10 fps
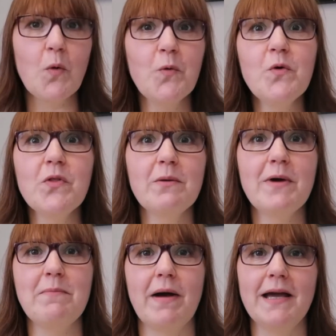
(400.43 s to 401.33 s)
all that
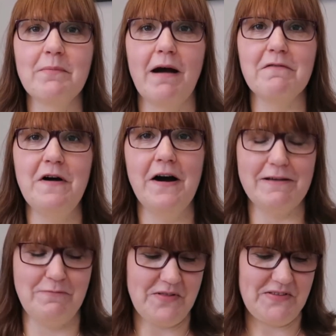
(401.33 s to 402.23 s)
way back about
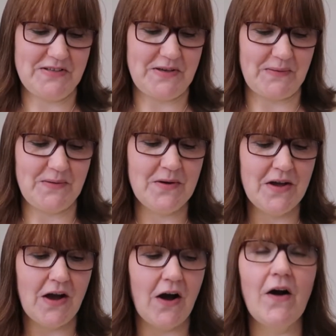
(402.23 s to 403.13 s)
5 months ago,
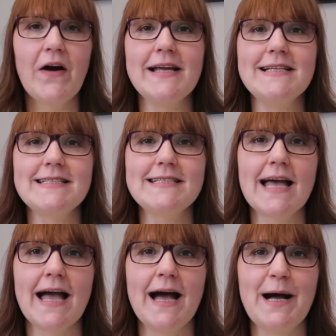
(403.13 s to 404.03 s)
I'd
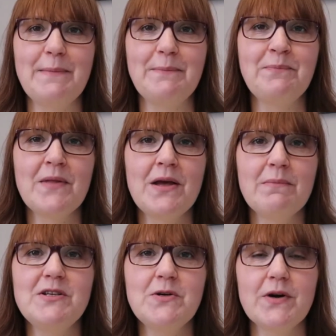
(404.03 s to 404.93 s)

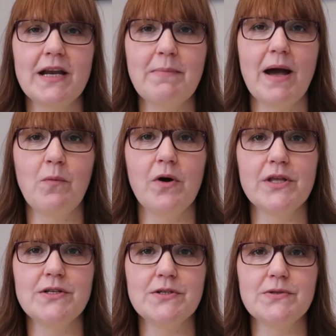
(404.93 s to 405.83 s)
been talking about what
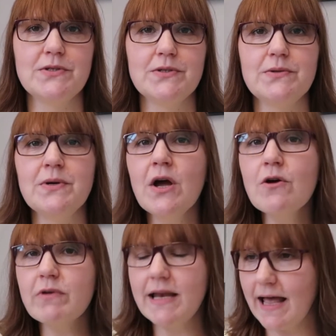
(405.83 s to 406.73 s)
you do to
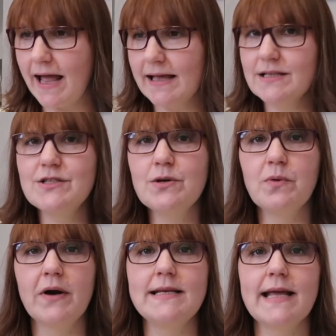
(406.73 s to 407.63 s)
relax, to
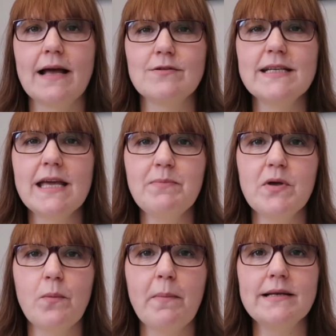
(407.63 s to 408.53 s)
wind down, to keep
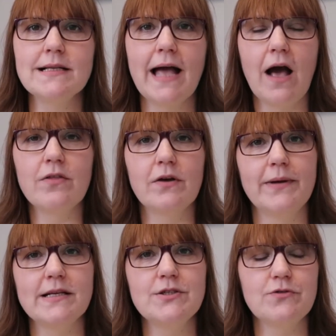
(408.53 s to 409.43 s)
your mental health
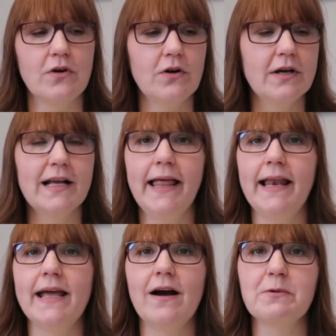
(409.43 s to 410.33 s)
going strong.
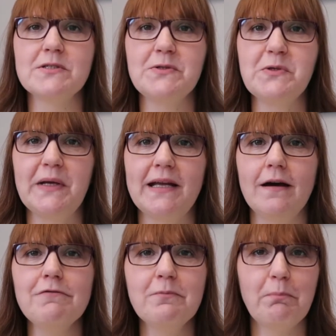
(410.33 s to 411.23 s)
Clearly I wasn't doing
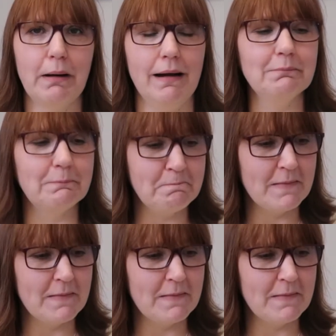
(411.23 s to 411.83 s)
enough, but